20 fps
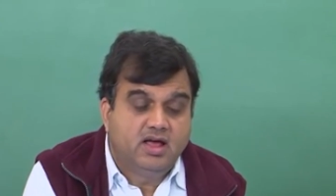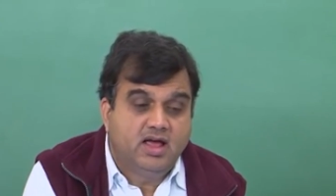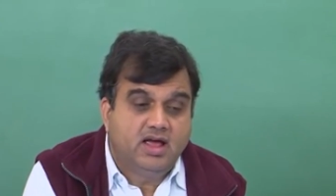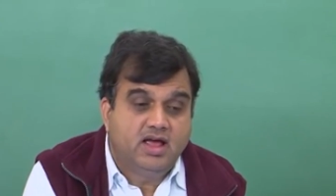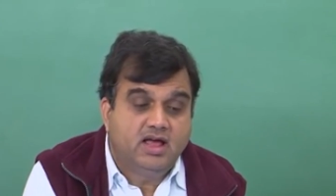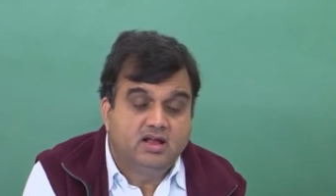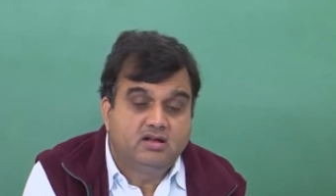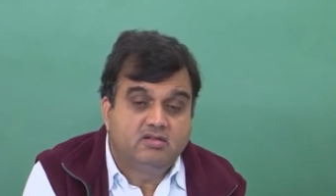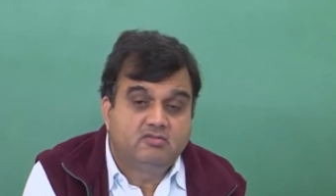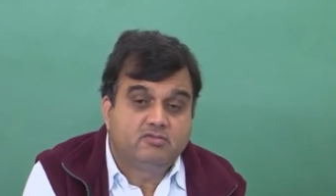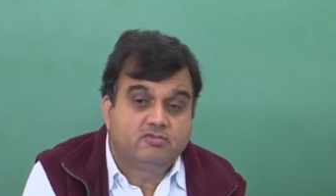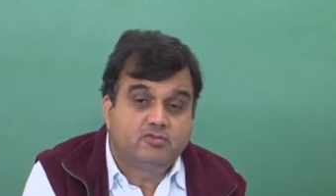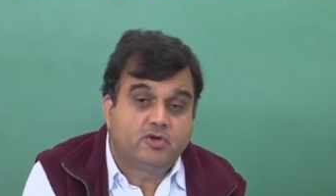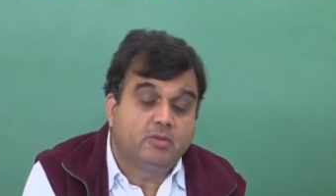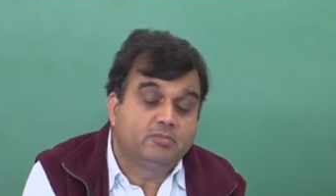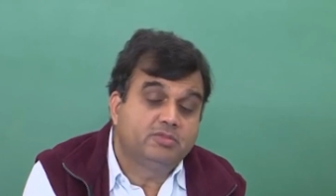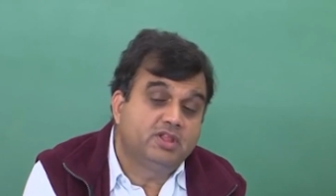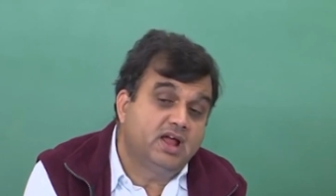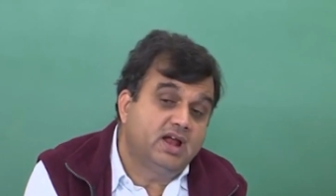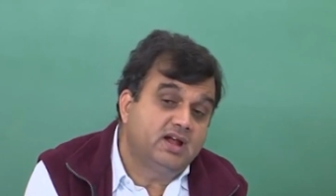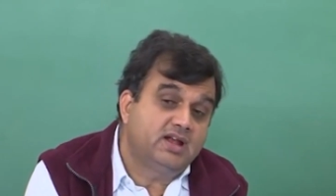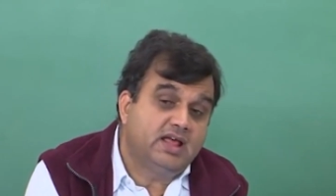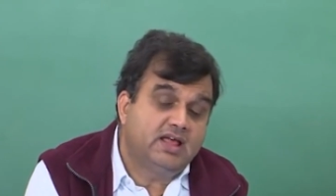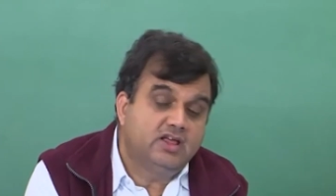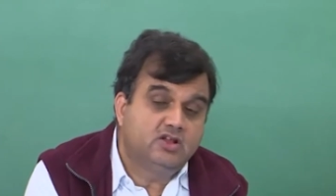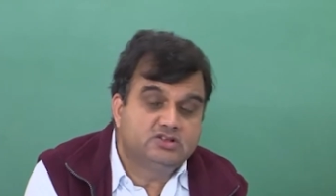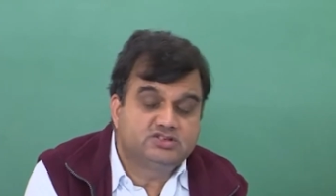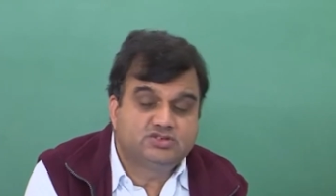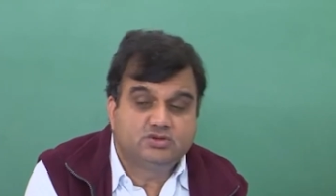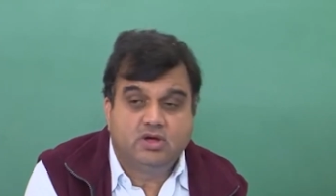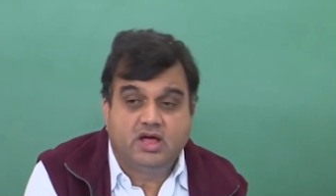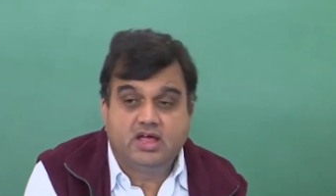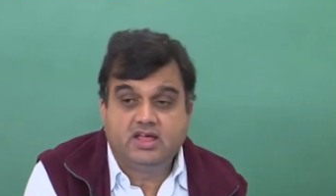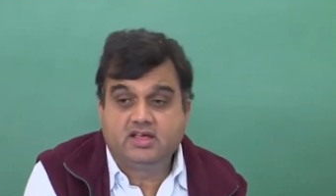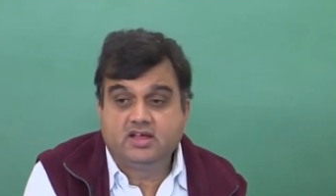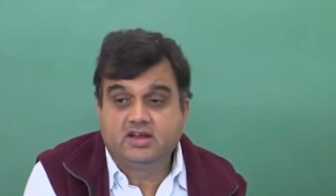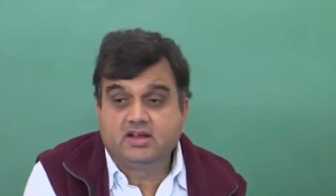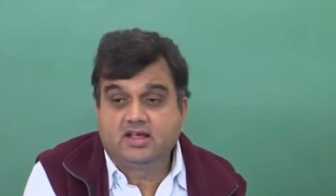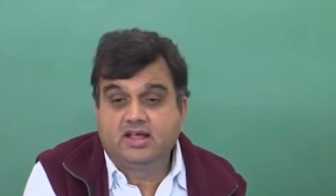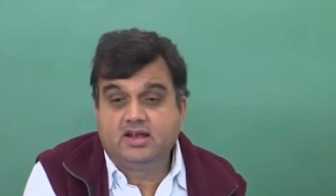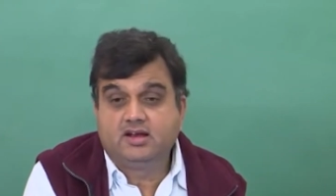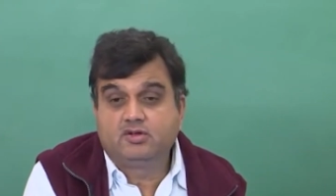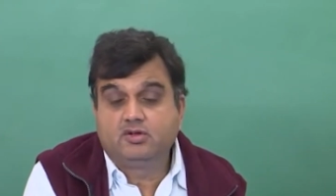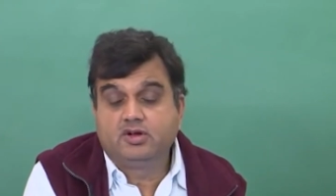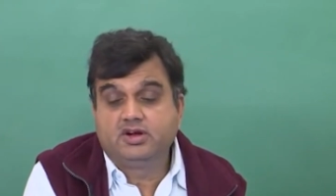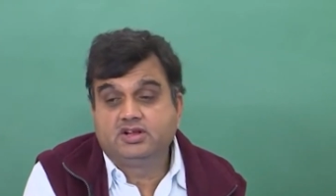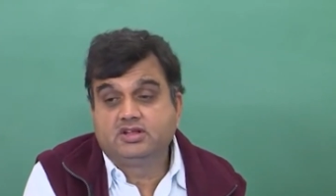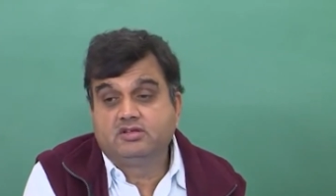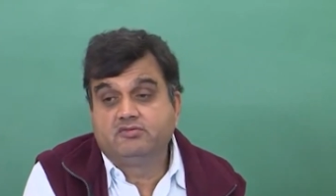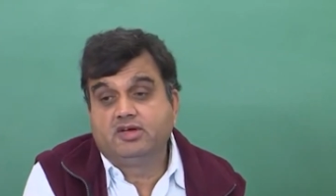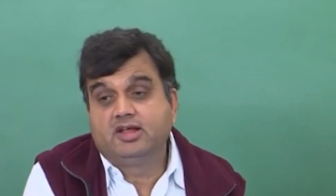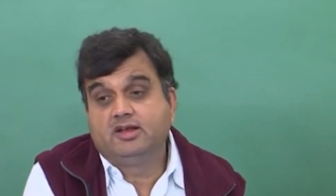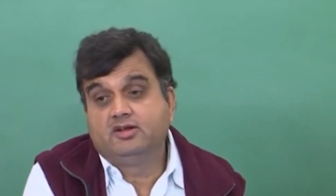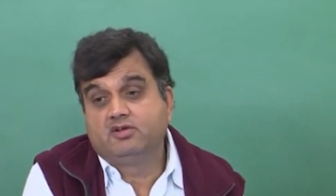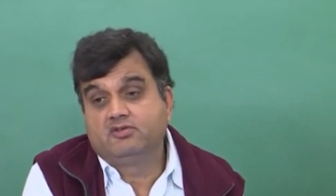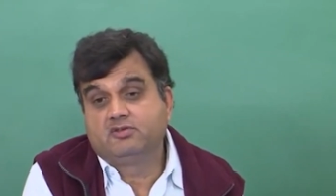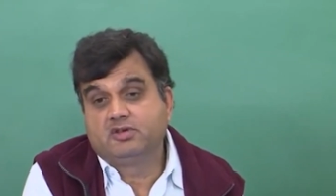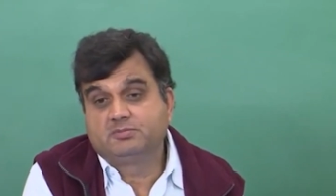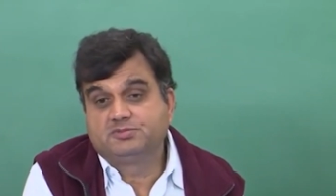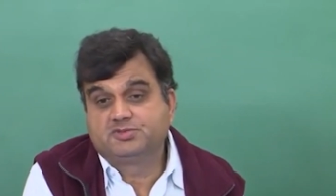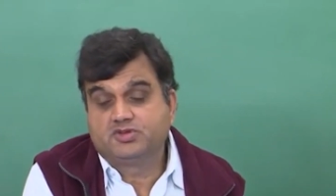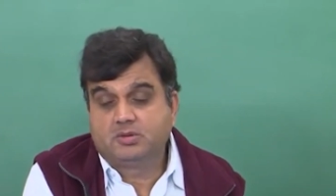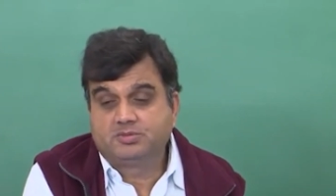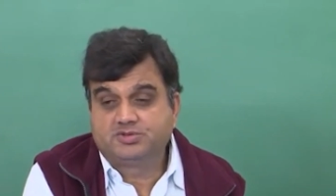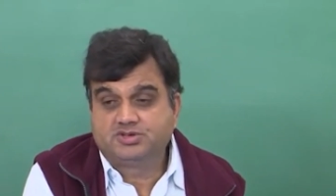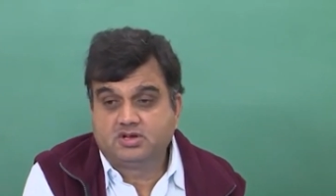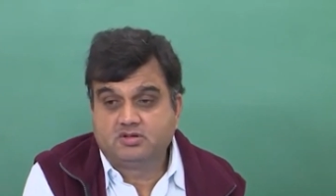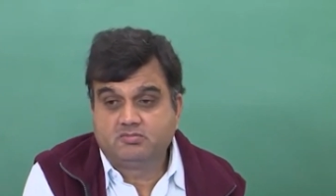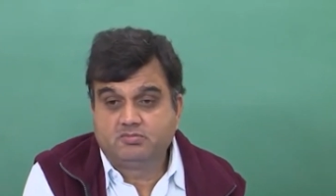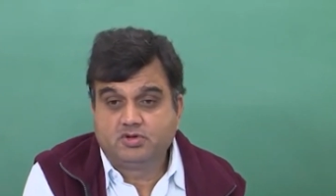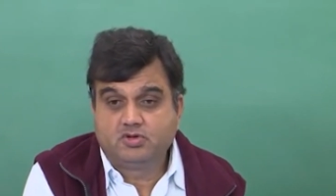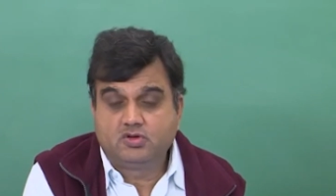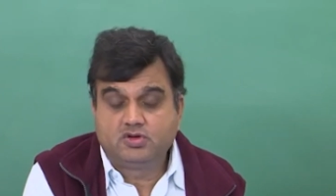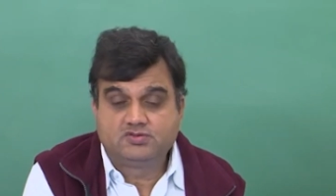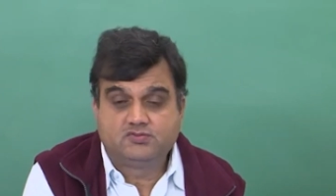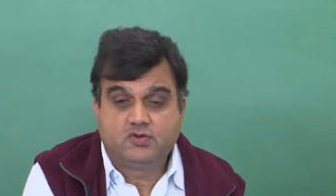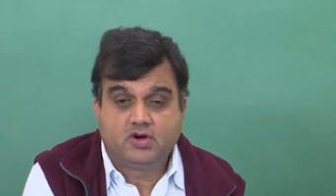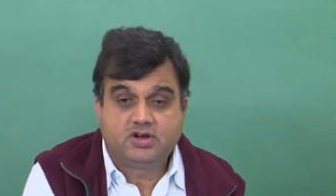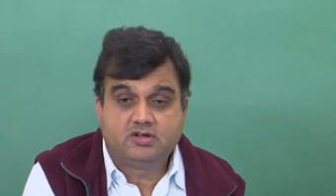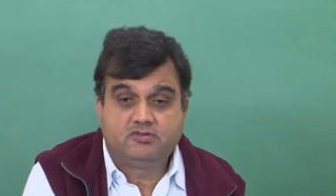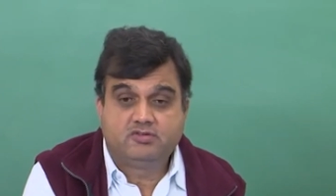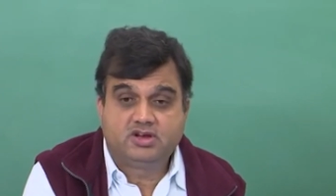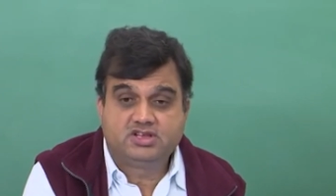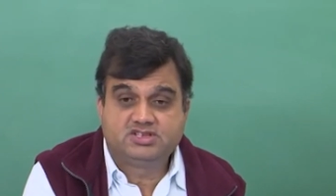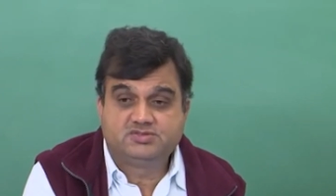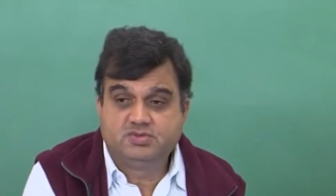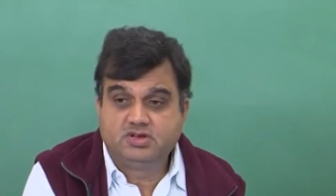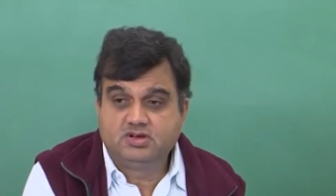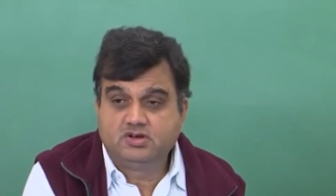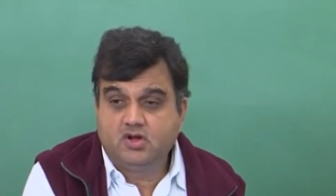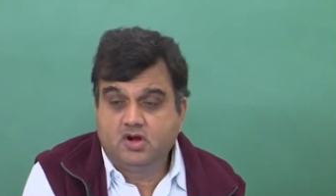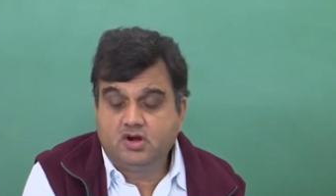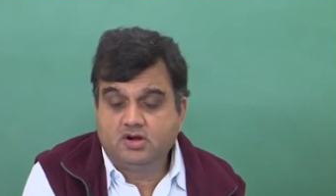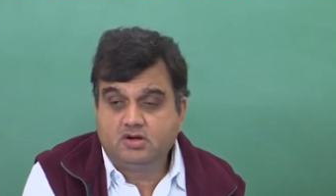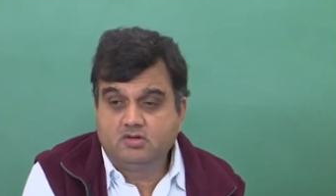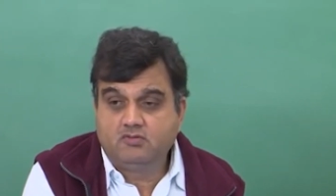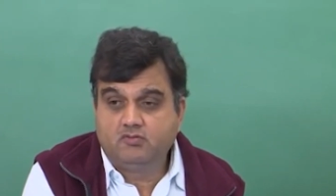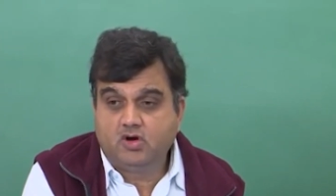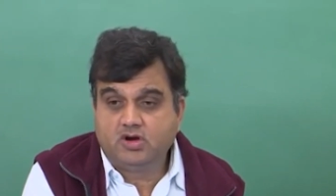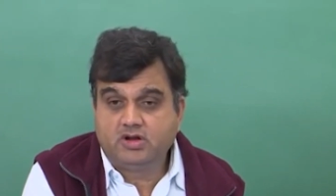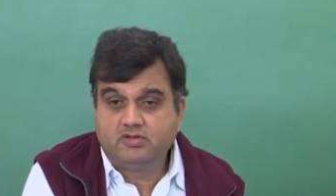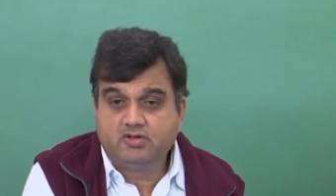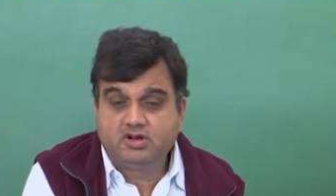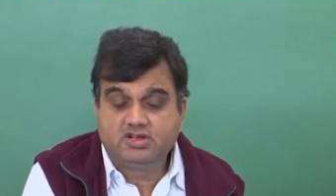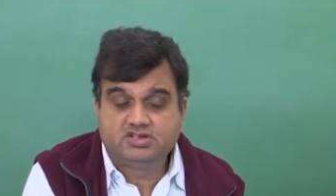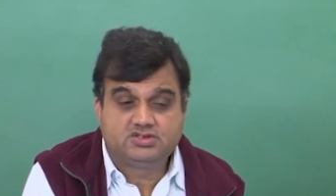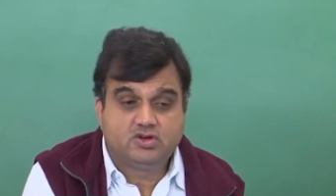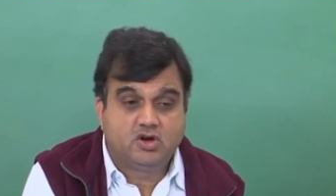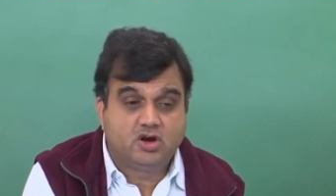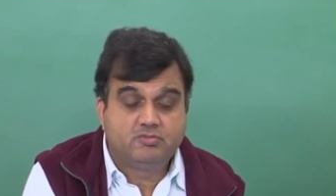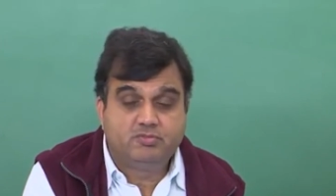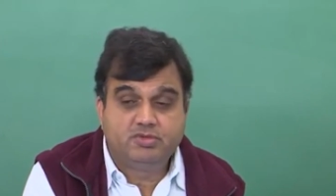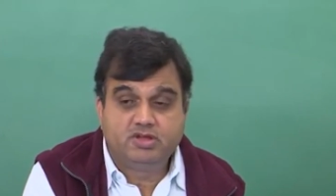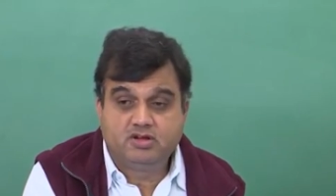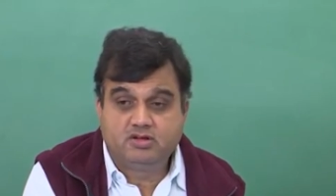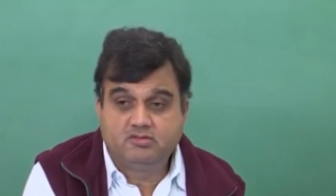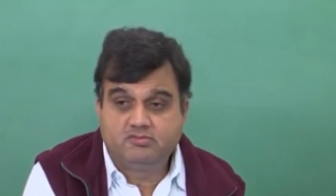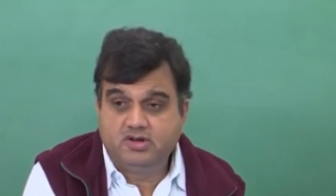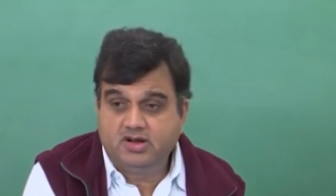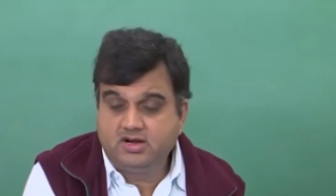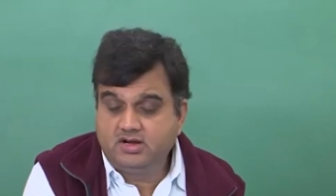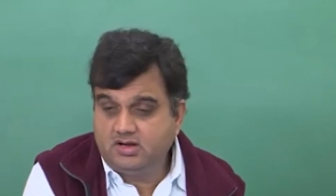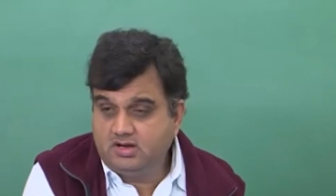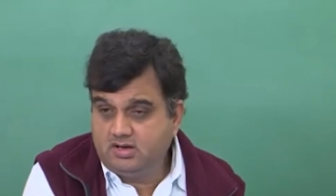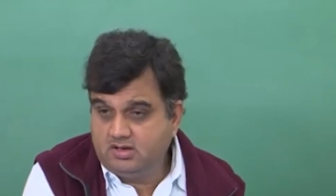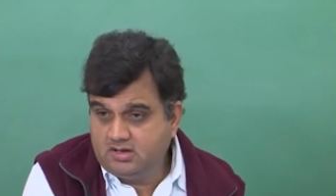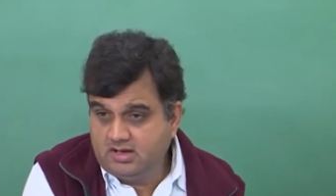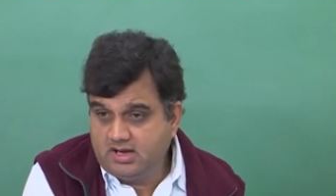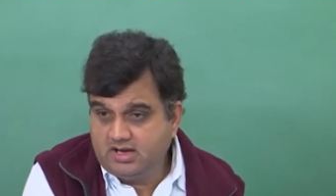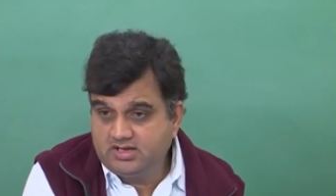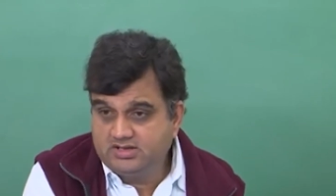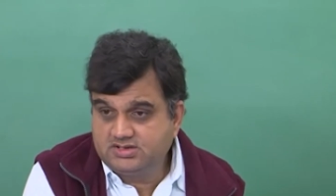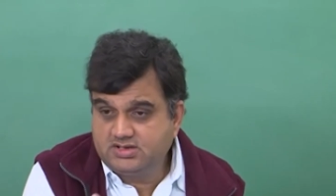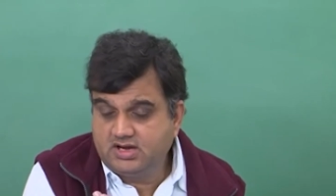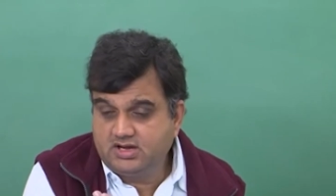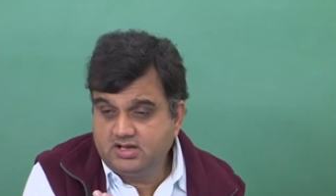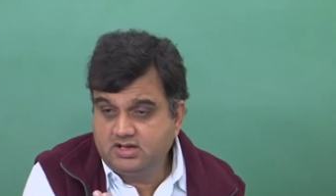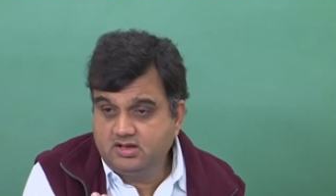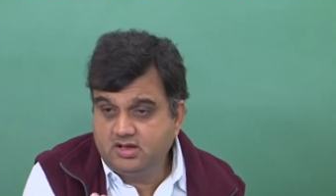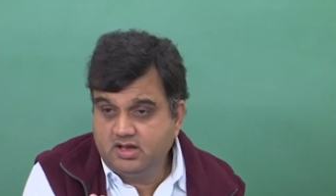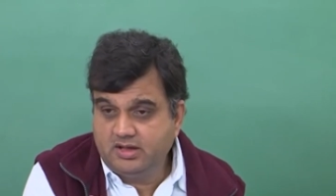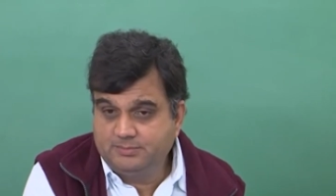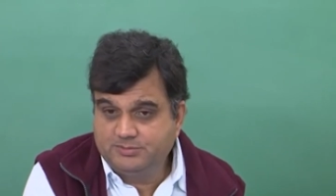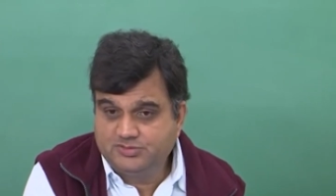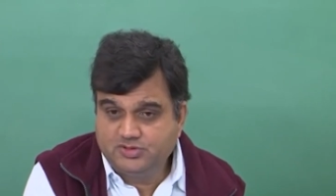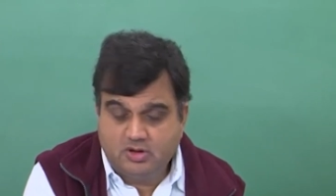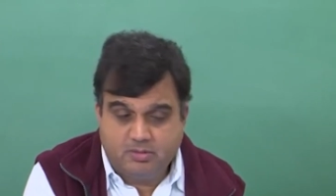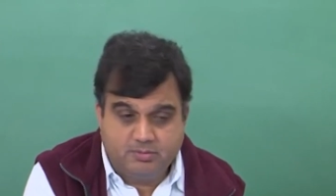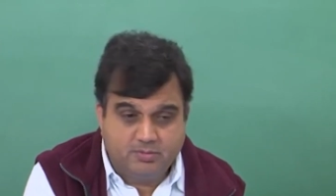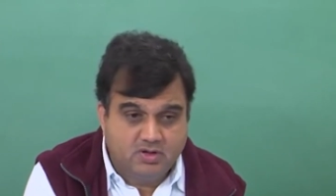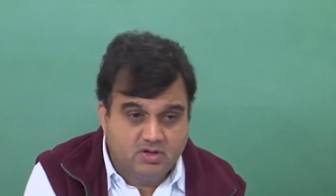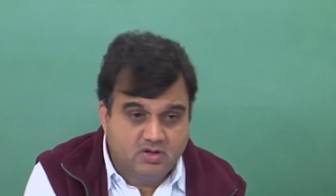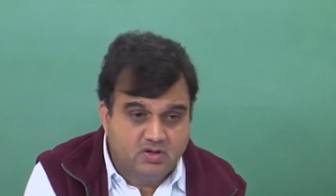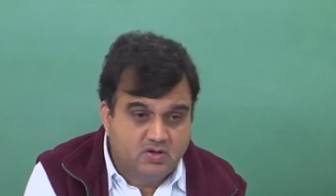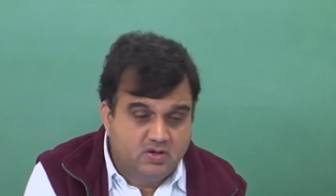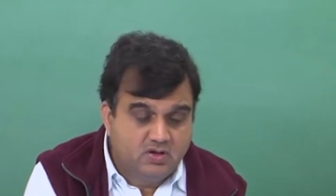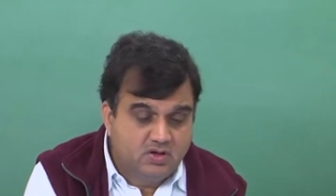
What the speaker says: And from that I can calculate the value of absorption, because whatever is not being reflected, that is getting absorbed.